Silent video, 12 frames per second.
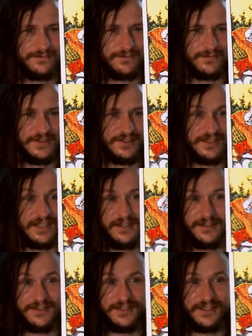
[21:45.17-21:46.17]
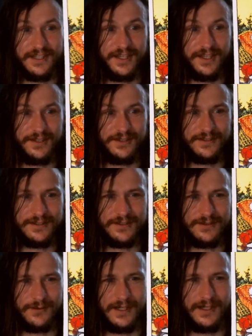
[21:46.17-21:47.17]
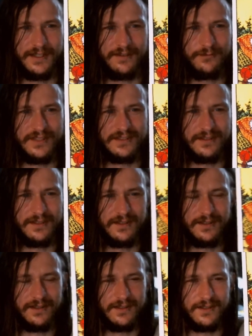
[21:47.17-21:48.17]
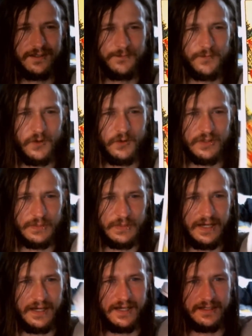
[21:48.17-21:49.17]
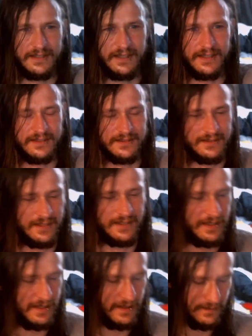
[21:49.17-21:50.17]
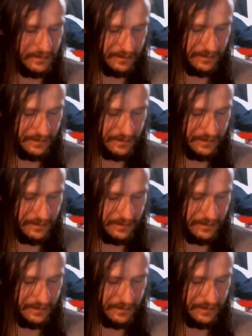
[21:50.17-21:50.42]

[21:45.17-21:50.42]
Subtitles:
This is how they're seeing you. This is why they've been holding back, taking their time.